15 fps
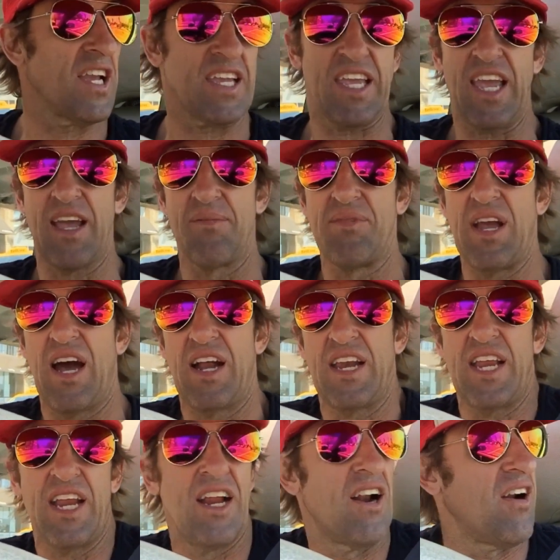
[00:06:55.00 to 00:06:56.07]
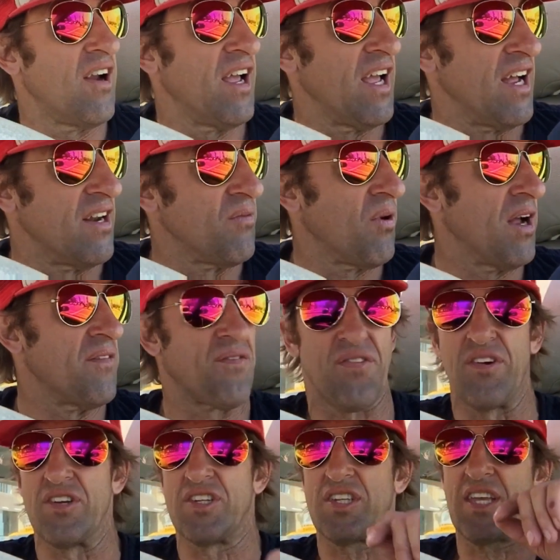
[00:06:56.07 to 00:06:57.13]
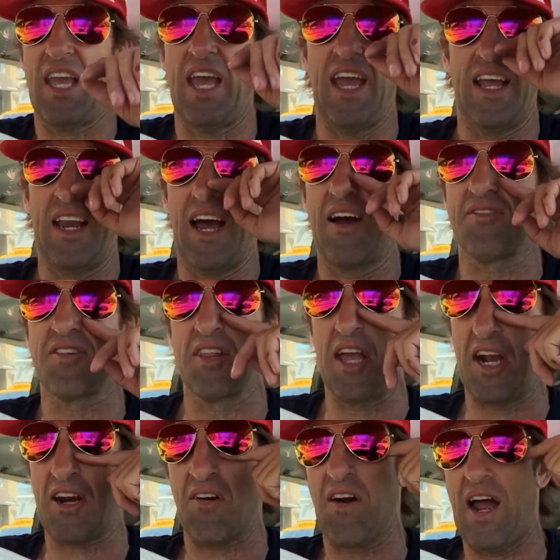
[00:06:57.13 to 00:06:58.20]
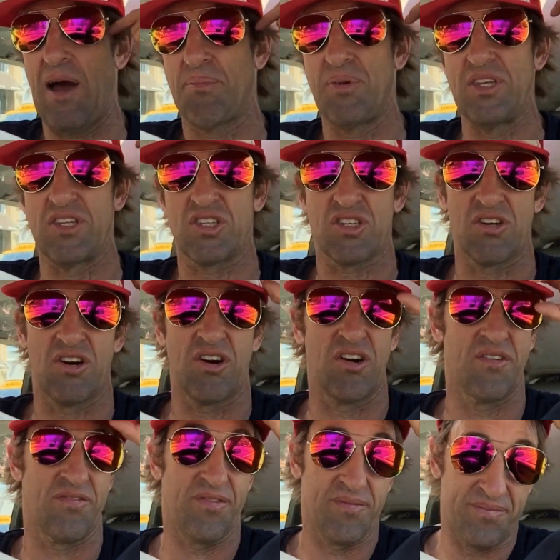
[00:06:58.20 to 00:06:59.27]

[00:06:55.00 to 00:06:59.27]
I came down here and went for a skate after that crappy surf.